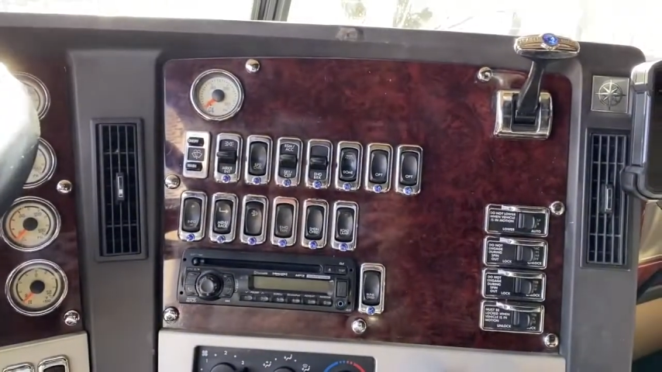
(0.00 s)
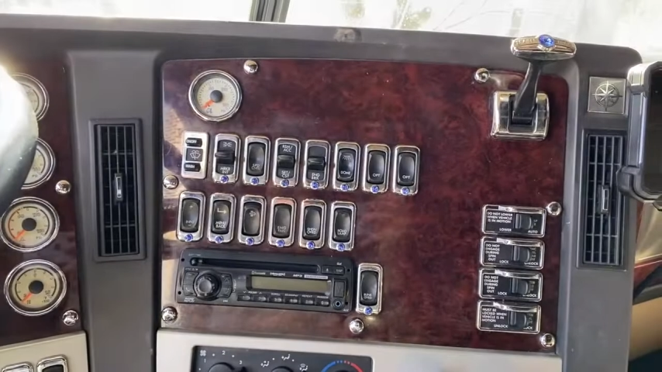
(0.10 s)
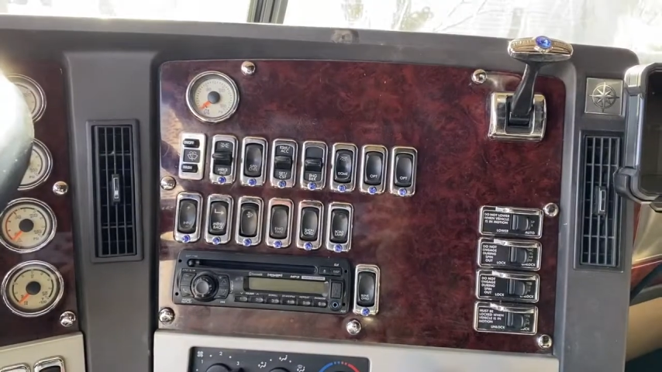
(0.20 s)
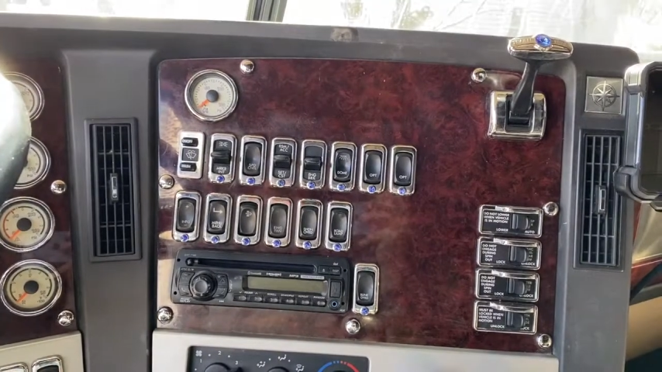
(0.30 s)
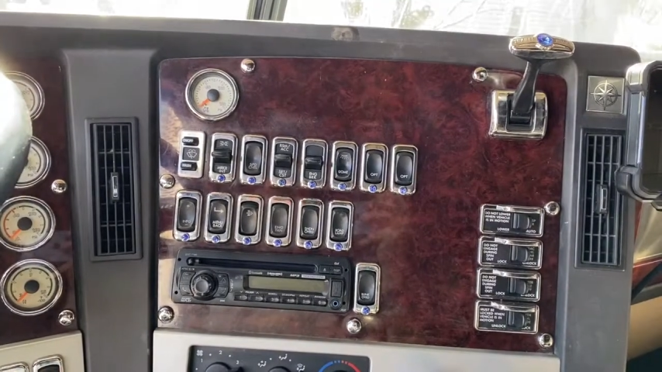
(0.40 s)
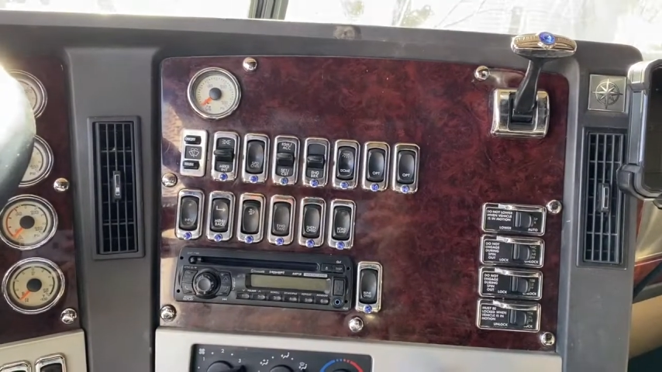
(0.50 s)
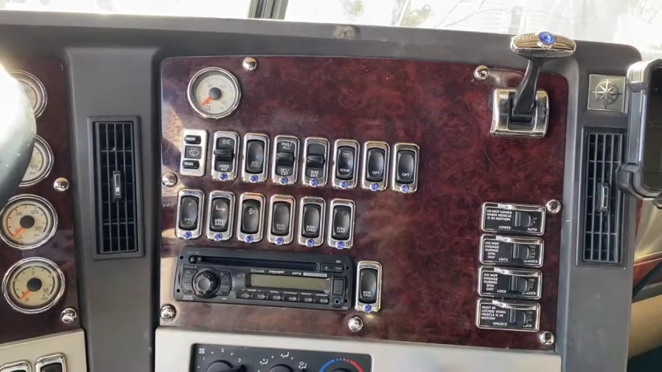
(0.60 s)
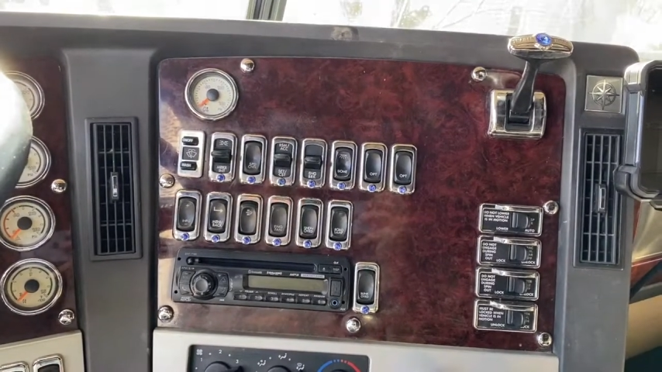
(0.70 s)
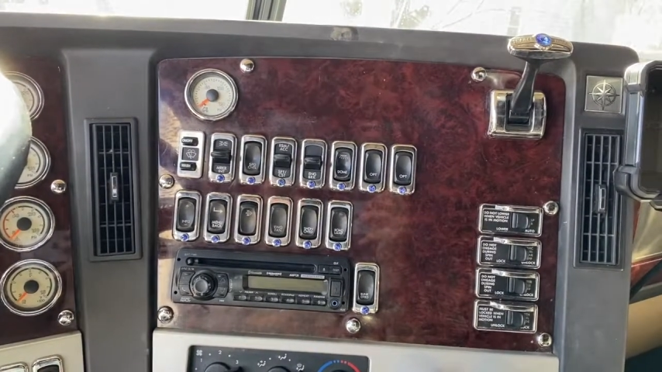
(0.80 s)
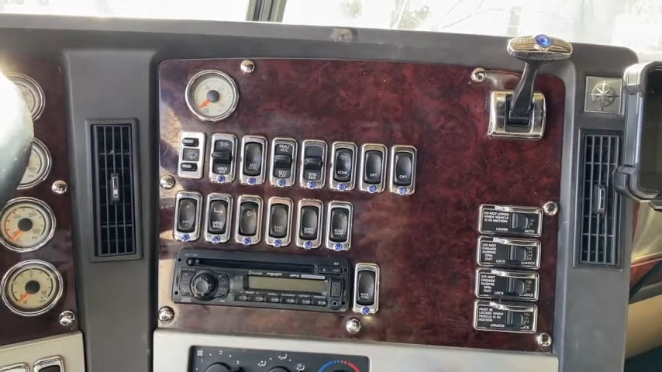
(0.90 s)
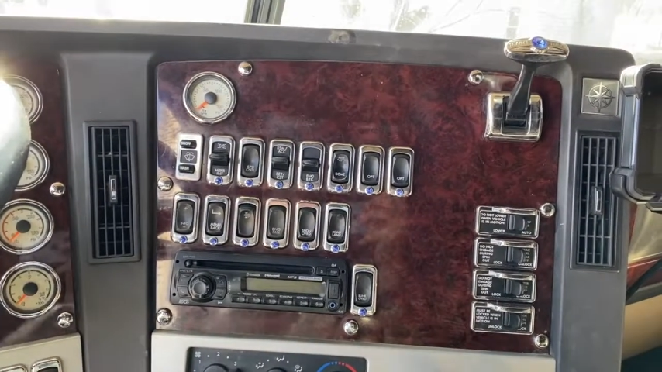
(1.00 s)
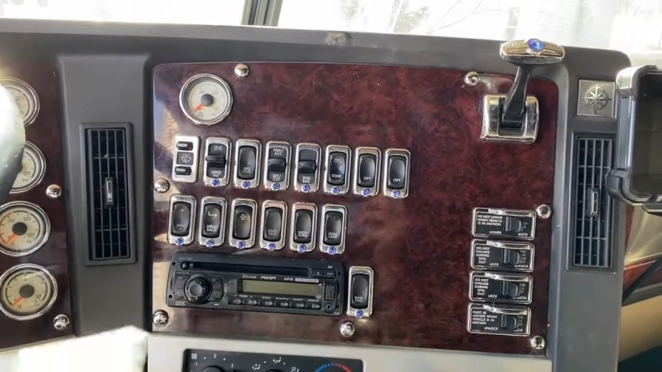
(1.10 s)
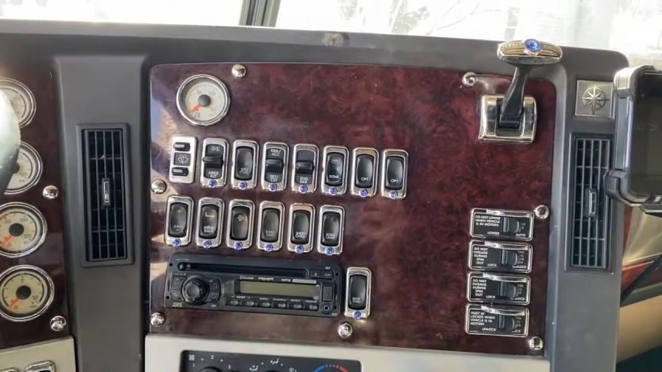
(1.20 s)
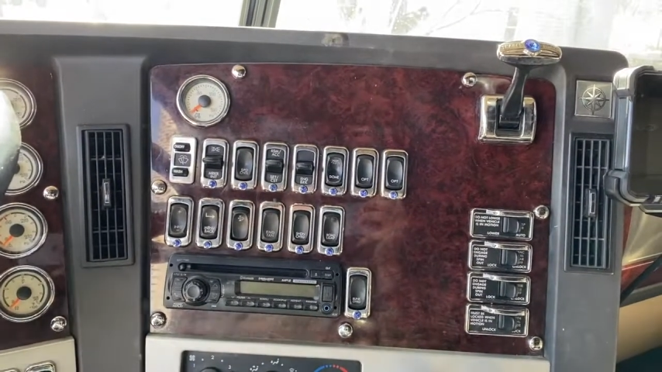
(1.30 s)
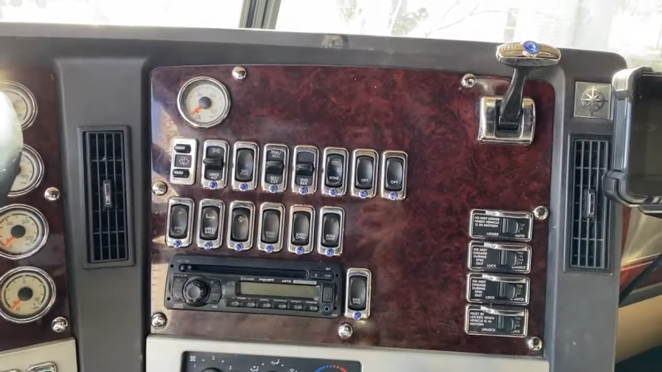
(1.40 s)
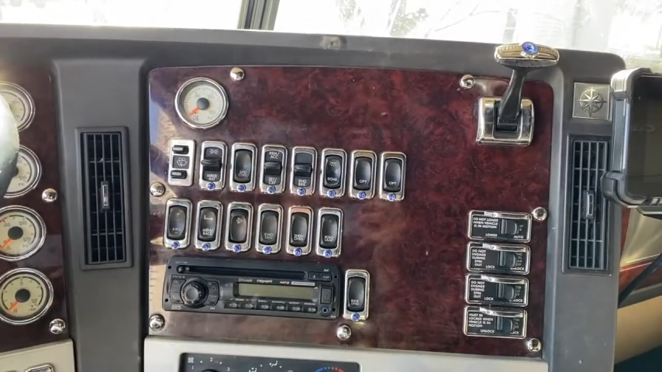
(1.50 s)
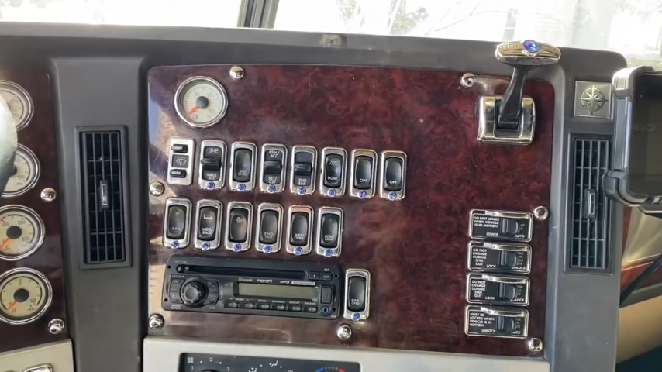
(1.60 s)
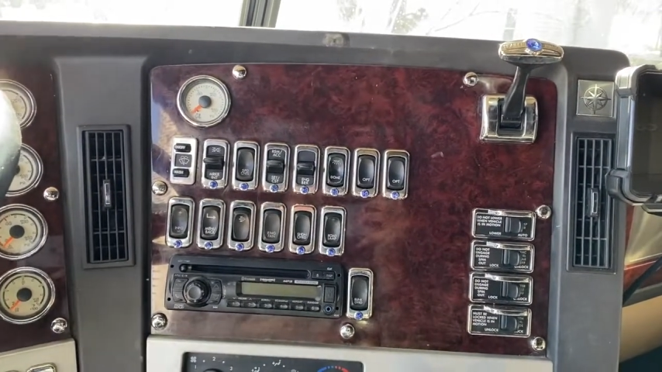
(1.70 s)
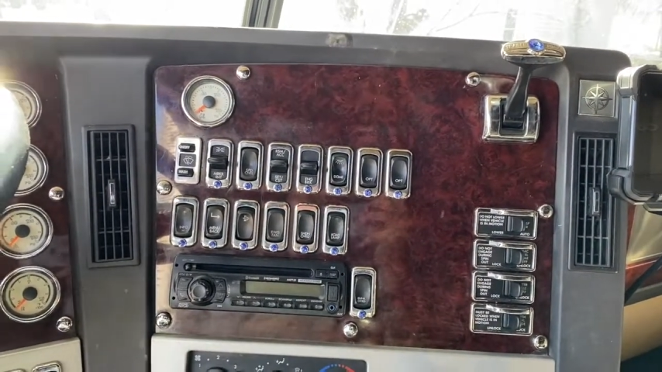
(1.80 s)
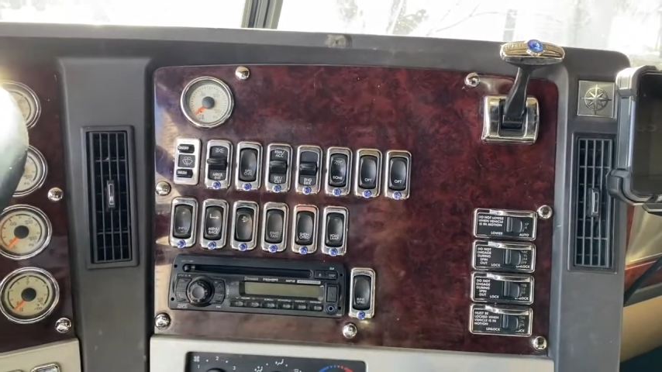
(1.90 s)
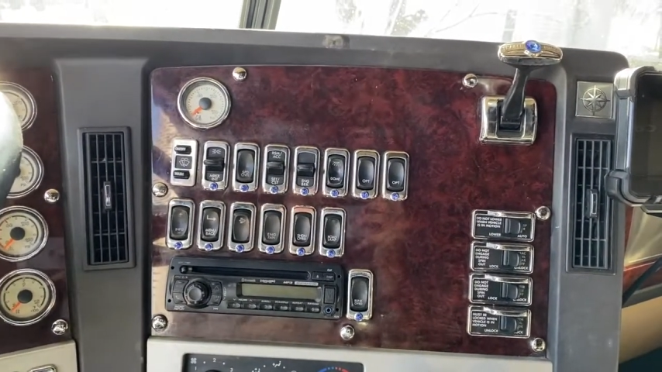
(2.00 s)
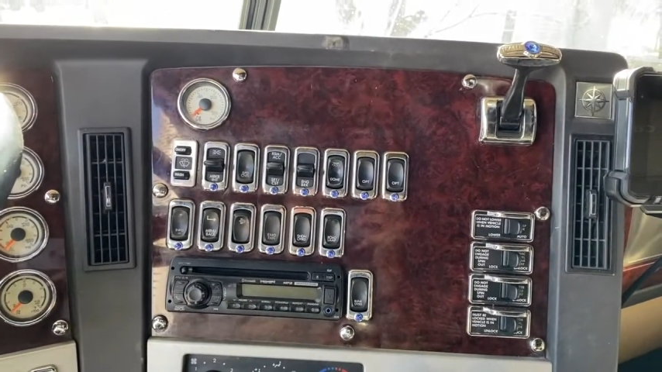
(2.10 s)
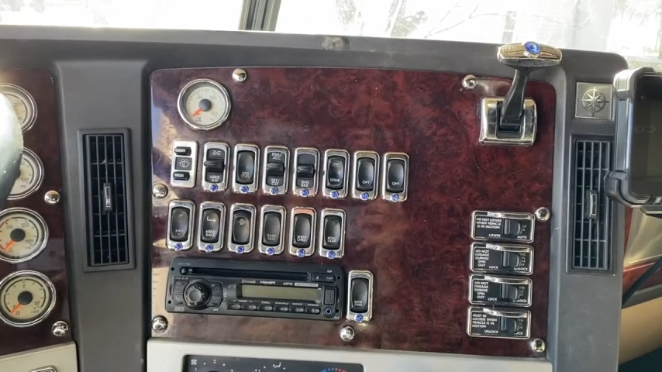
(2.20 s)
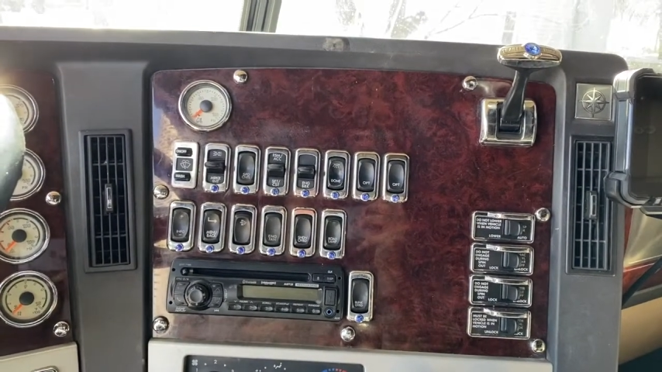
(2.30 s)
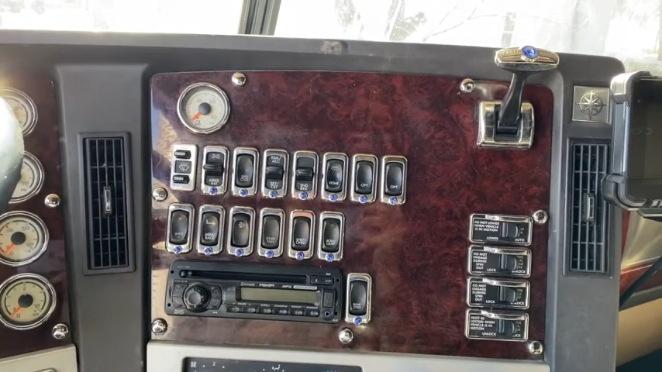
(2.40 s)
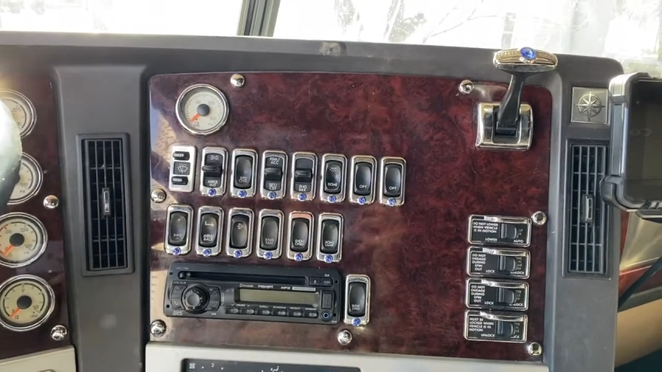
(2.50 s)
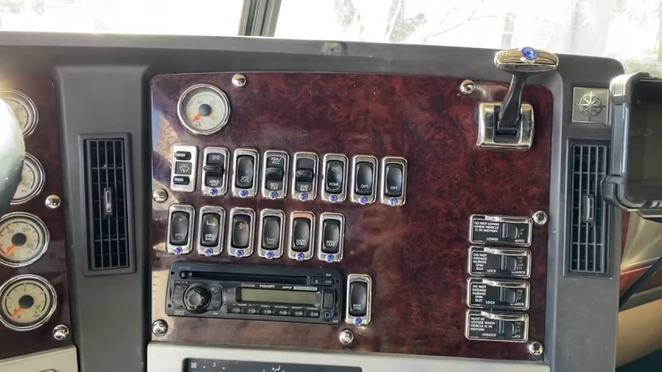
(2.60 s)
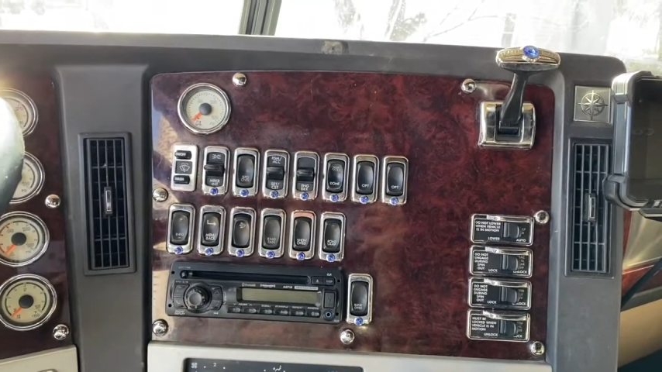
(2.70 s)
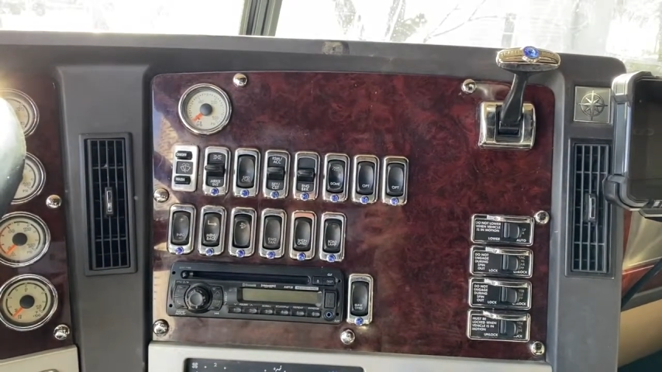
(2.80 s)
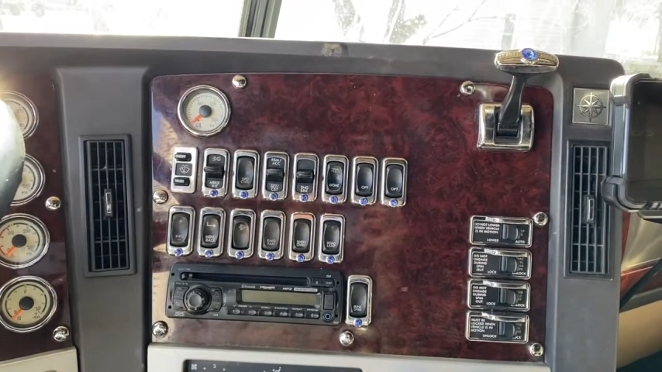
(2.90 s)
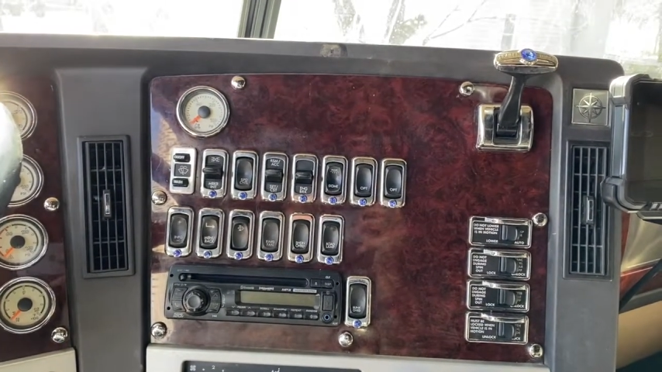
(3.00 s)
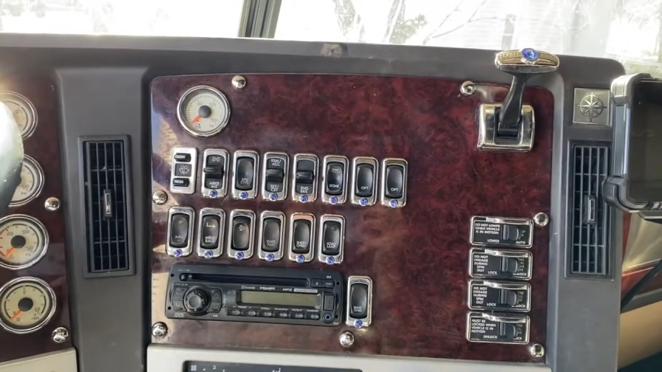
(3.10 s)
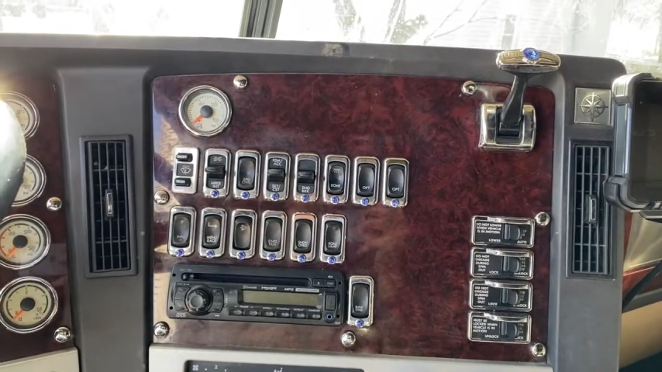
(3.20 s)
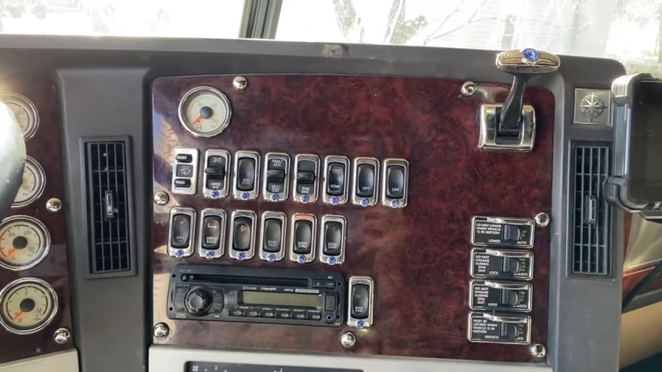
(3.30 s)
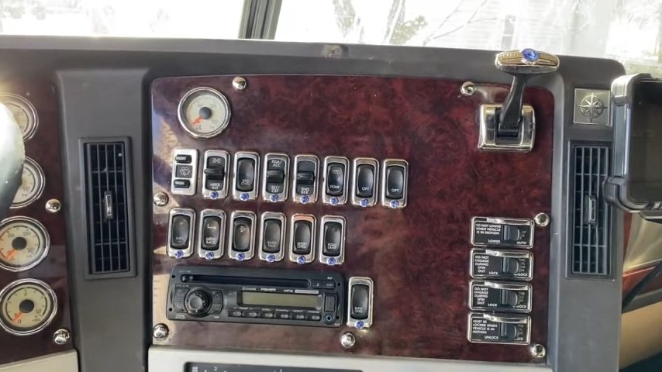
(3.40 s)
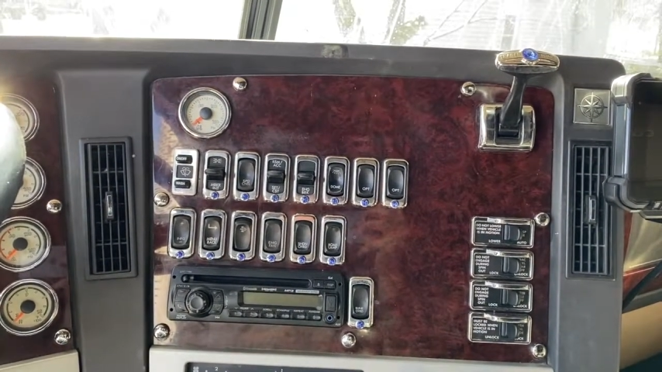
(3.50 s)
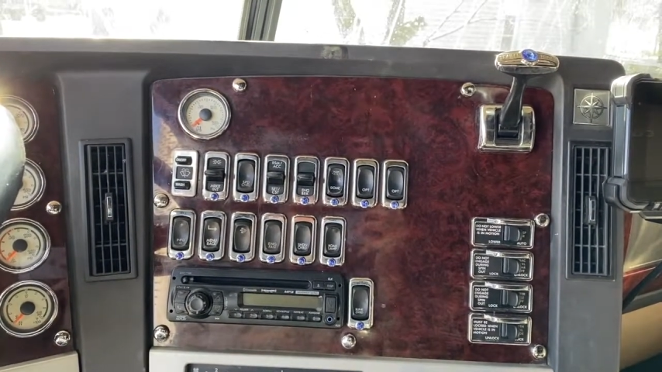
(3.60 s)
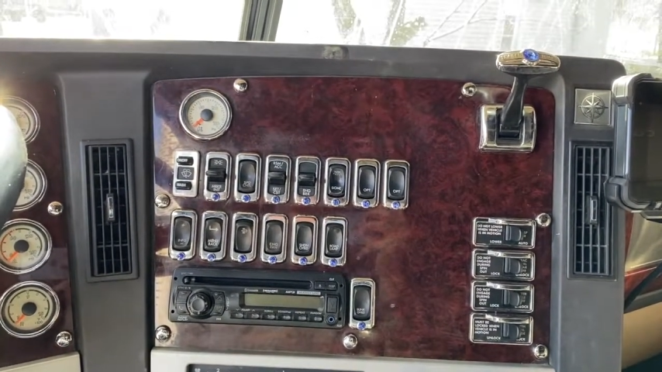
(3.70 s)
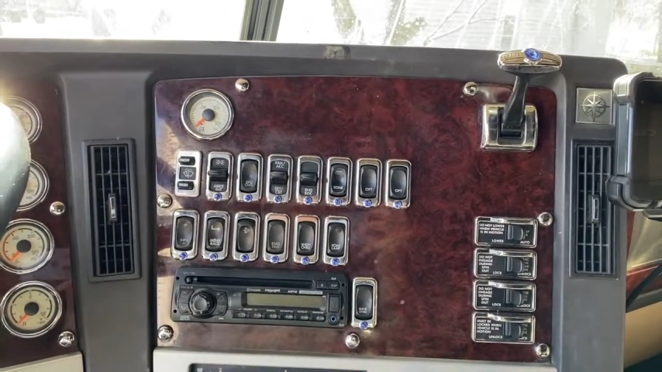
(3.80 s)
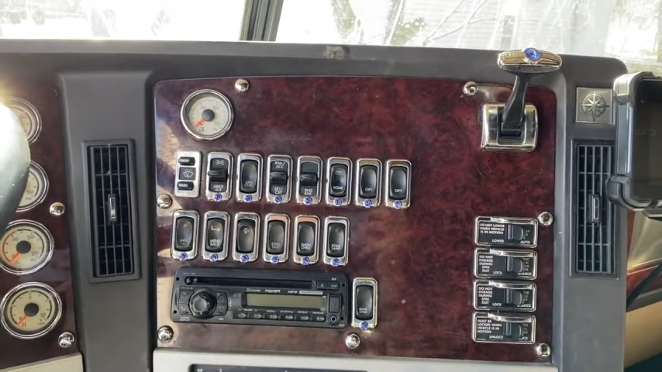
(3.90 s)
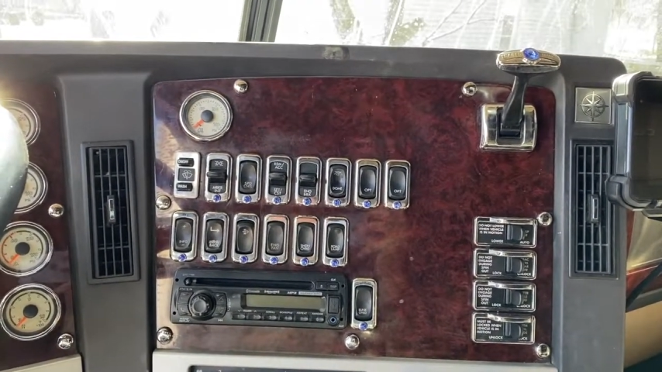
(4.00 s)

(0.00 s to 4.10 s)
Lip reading: Nobody's mouth can be seen.